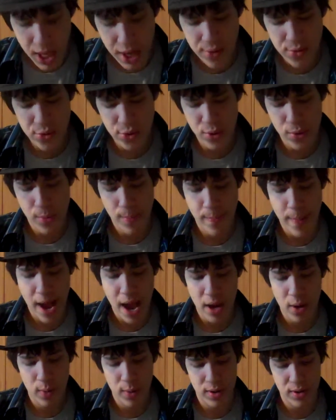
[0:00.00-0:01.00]
There's a little
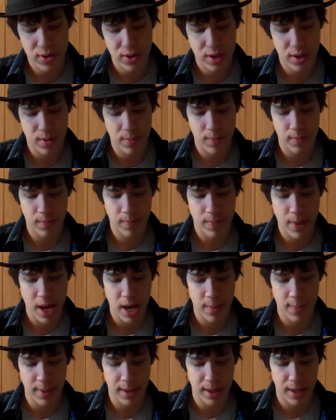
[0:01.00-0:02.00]
backwards
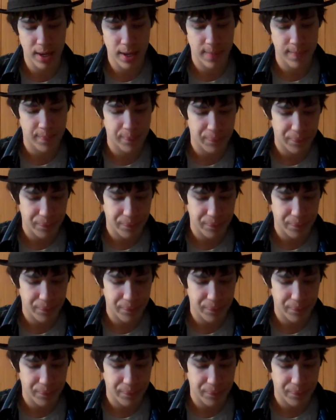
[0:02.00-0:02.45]
compatibility.